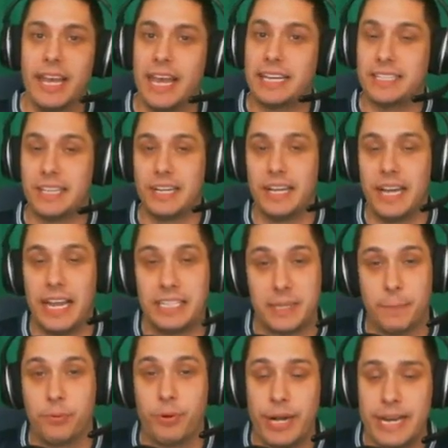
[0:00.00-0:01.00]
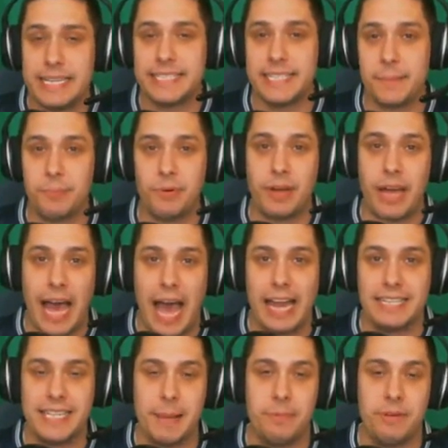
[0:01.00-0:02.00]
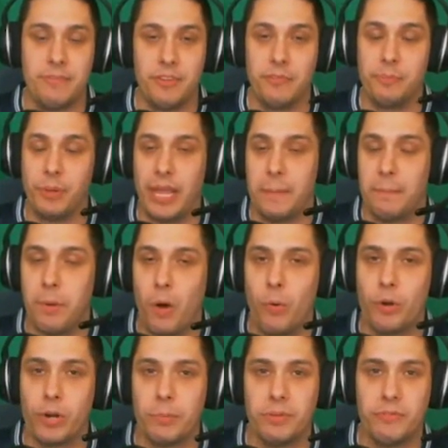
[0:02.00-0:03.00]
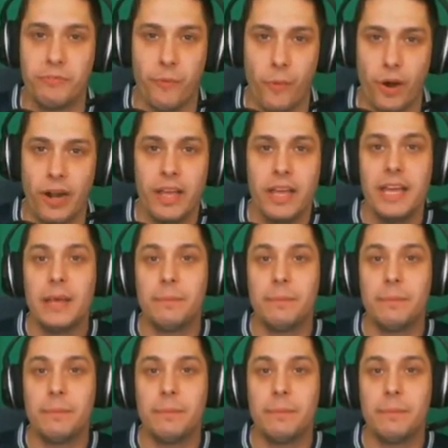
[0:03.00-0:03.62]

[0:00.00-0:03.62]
It's a it's a pretty simple concept if you've played poker before.